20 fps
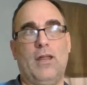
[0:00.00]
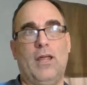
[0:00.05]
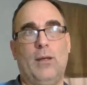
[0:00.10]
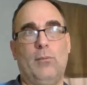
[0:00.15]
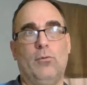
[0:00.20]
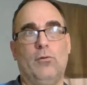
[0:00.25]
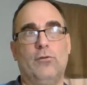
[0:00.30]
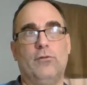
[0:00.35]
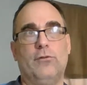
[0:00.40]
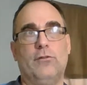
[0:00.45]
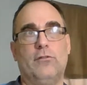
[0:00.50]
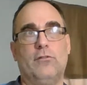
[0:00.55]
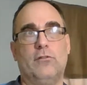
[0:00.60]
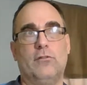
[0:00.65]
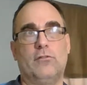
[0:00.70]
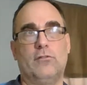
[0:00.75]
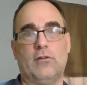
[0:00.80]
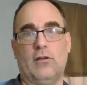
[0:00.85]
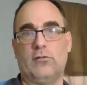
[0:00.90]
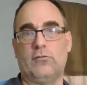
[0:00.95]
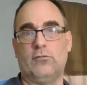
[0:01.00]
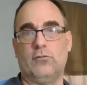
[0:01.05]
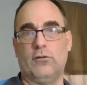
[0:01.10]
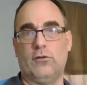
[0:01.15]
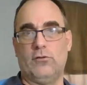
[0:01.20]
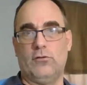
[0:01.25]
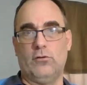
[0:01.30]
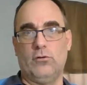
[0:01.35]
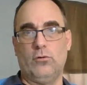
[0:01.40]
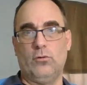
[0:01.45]
able to successfully
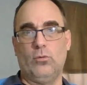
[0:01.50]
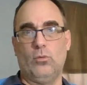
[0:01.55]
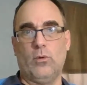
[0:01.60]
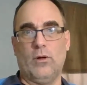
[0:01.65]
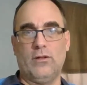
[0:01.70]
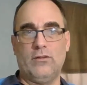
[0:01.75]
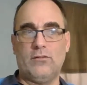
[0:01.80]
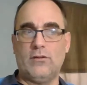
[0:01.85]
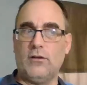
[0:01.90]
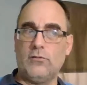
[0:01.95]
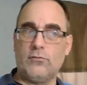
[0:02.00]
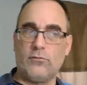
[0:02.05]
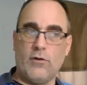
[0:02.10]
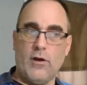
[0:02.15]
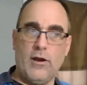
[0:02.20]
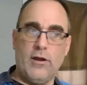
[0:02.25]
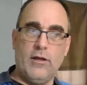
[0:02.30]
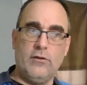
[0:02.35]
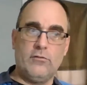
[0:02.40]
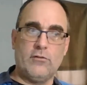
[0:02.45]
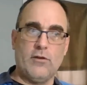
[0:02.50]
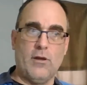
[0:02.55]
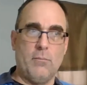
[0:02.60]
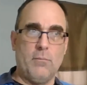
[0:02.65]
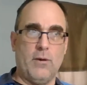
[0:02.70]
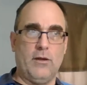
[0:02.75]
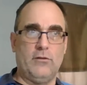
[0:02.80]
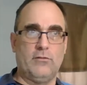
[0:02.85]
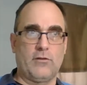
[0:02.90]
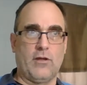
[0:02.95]
do Wednesdays, Fridays, I
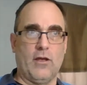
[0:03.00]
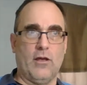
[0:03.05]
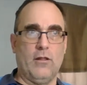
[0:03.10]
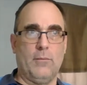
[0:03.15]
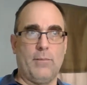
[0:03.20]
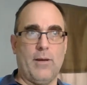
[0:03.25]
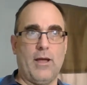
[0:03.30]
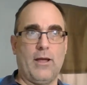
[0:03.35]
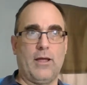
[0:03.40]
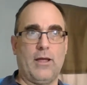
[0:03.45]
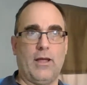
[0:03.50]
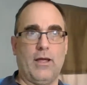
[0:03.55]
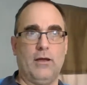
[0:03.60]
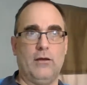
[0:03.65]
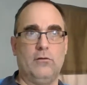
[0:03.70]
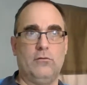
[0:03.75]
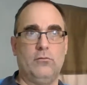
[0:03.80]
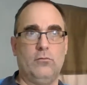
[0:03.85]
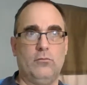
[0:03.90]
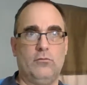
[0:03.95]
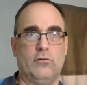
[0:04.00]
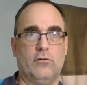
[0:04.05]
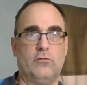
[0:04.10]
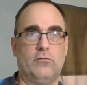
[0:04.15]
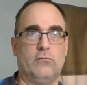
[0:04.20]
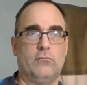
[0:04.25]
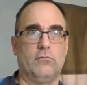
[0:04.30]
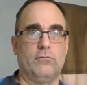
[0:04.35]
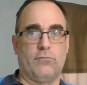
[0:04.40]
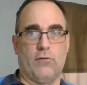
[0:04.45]
might scale it back again to just
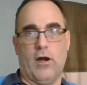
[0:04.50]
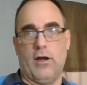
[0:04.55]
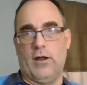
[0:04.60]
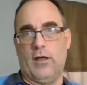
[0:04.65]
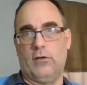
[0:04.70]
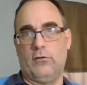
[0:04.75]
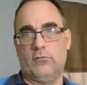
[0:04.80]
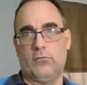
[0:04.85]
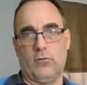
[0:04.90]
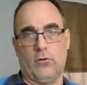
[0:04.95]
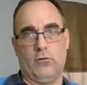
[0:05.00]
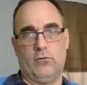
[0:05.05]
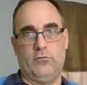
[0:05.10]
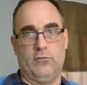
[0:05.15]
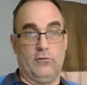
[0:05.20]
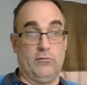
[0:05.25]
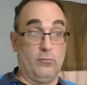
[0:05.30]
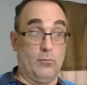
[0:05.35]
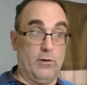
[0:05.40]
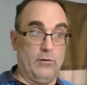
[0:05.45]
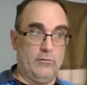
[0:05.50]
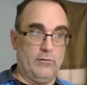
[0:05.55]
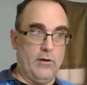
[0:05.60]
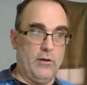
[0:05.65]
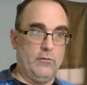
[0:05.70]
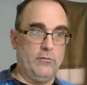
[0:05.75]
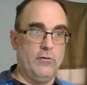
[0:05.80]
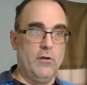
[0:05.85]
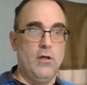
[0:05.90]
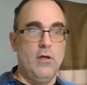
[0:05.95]
Fridays or just
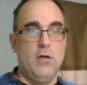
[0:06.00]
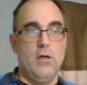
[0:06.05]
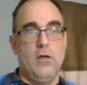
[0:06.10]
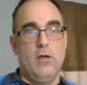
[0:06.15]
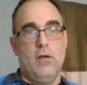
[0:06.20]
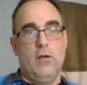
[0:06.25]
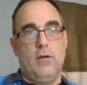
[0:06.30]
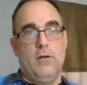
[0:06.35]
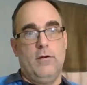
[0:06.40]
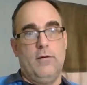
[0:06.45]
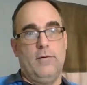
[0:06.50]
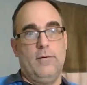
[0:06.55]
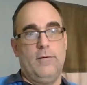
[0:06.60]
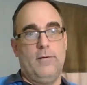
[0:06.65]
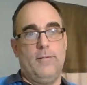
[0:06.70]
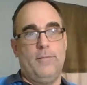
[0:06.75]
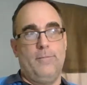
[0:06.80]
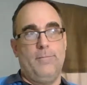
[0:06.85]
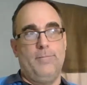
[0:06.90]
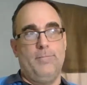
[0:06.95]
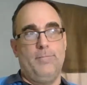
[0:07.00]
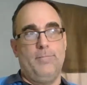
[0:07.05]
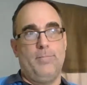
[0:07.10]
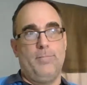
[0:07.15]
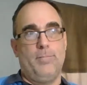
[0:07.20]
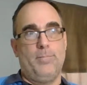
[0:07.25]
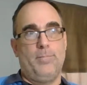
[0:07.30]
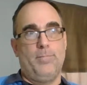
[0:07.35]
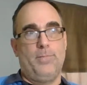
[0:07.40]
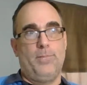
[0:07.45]
Wednesdays.
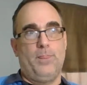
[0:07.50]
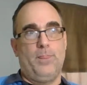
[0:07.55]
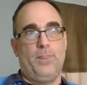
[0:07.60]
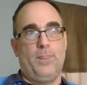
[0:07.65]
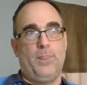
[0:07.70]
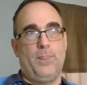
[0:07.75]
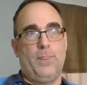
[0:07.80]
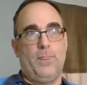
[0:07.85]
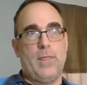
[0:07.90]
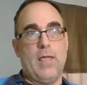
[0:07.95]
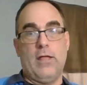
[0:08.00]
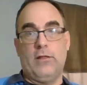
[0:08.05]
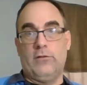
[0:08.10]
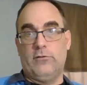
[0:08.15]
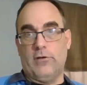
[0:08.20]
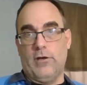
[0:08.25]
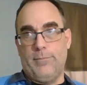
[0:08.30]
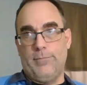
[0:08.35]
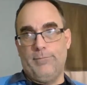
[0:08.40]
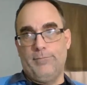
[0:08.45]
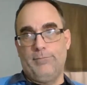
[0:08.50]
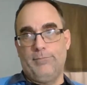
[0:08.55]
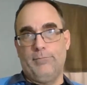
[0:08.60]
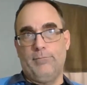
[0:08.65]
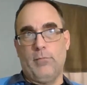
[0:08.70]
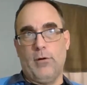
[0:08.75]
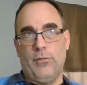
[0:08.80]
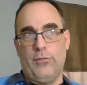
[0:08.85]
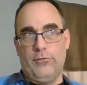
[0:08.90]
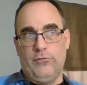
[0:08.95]
Um, heads up,
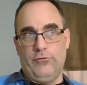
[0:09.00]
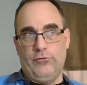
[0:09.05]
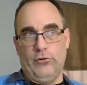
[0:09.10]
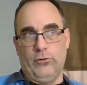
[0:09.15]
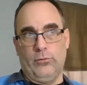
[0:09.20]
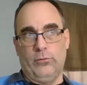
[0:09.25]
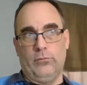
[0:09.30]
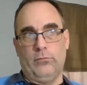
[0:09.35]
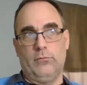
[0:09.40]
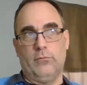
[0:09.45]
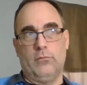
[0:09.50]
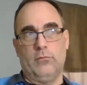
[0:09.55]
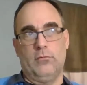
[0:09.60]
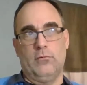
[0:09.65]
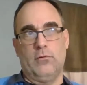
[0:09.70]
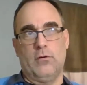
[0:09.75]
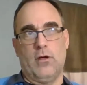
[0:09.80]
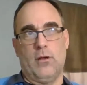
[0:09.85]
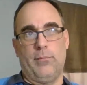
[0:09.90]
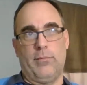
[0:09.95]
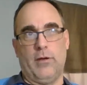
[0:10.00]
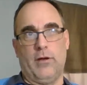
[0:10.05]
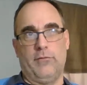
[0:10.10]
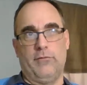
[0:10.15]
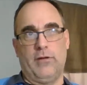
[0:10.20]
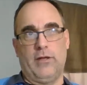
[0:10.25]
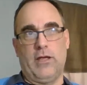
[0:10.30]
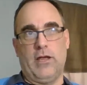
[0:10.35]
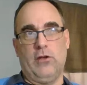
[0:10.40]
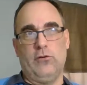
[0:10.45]
month of June, I'll be on
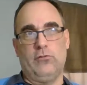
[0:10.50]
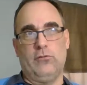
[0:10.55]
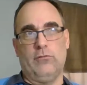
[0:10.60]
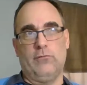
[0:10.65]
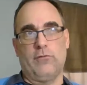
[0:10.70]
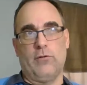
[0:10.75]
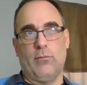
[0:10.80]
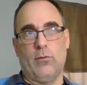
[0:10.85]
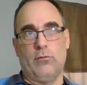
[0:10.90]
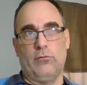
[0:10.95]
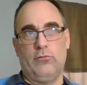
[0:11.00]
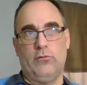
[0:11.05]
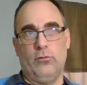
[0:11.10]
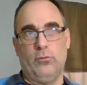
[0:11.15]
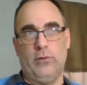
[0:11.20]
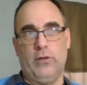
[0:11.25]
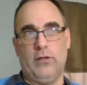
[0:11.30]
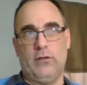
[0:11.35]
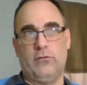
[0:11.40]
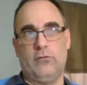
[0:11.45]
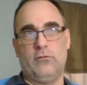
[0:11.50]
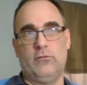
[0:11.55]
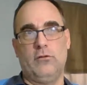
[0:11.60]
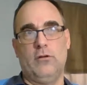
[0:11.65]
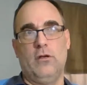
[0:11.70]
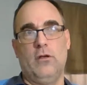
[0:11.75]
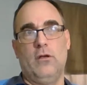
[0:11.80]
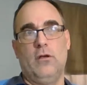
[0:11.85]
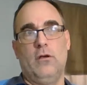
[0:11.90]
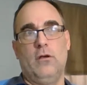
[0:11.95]
vacation for about two weeks.
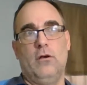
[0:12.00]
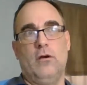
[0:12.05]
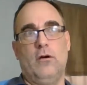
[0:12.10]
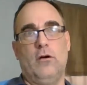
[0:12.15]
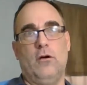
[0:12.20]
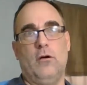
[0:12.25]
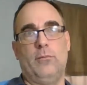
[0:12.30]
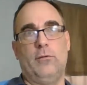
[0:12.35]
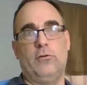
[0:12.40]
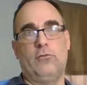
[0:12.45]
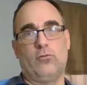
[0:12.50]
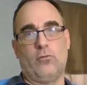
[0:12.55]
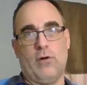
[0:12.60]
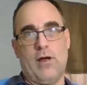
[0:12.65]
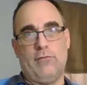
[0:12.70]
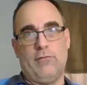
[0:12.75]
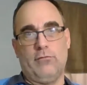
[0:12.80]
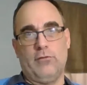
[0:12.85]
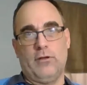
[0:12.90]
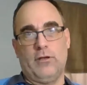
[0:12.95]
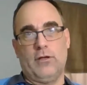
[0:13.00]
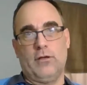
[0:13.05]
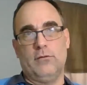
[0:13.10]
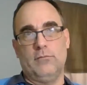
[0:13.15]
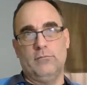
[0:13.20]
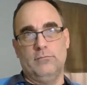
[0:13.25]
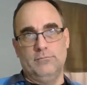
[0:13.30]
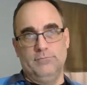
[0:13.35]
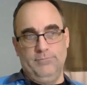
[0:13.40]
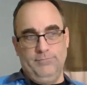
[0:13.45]
I'll be traveling,
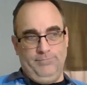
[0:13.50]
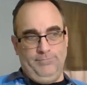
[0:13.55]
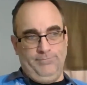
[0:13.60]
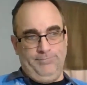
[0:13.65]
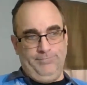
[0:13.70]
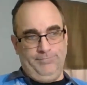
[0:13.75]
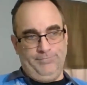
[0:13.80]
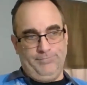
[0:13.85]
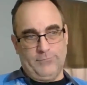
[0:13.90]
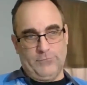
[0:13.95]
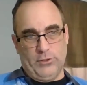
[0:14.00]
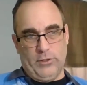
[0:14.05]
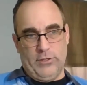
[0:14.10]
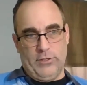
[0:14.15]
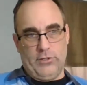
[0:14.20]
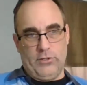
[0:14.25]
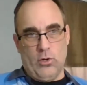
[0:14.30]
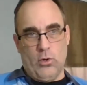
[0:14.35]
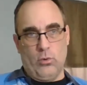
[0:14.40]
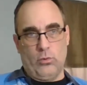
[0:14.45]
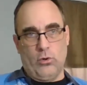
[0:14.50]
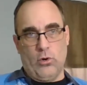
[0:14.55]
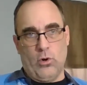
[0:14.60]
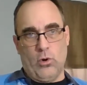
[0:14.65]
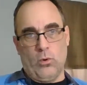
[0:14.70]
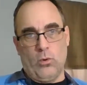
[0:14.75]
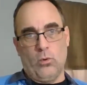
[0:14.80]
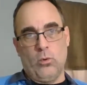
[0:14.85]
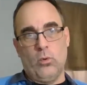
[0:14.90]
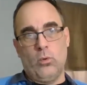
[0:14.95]
so I don't
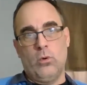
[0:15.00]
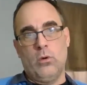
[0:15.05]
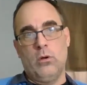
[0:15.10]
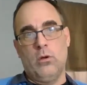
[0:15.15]
know